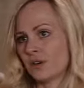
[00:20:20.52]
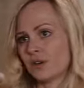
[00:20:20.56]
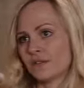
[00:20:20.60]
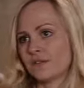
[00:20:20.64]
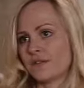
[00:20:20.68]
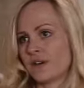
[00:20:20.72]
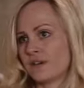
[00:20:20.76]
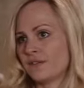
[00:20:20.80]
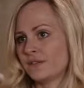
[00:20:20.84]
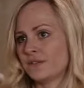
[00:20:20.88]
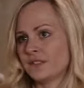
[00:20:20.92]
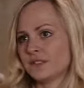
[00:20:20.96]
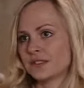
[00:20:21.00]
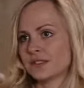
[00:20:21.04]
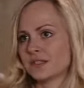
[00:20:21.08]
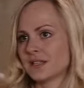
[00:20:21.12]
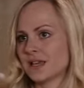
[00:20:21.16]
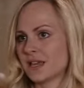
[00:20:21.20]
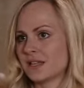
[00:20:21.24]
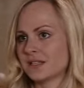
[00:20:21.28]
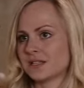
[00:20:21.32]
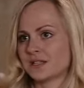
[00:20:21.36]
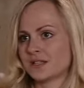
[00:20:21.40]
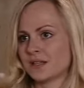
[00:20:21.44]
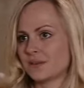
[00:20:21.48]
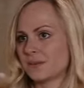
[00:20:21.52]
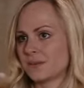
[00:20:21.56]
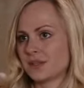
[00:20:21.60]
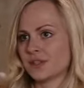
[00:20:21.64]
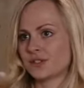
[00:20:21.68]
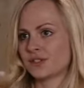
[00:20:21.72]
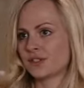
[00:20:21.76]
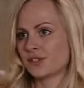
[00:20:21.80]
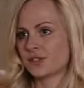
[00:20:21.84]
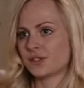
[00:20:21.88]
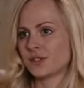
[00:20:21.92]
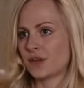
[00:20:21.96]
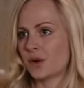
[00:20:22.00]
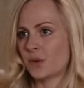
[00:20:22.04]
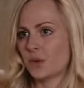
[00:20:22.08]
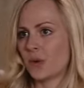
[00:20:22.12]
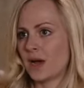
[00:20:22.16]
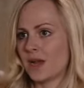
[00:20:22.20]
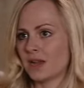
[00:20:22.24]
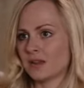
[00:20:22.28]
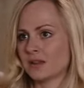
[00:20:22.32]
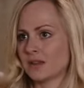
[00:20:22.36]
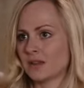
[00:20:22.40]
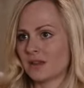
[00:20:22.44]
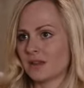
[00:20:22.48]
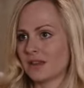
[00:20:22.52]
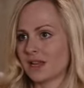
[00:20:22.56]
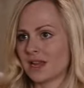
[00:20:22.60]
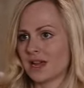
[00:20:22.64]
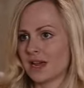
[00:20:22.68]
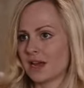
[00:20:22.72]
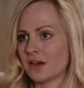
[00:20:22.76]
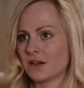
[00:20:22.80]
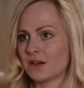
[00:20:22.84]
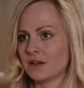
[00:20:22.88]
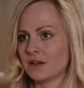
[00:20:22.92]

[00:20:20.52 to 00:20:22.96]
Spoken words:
enough evidence against him and there's just no way that they'd get a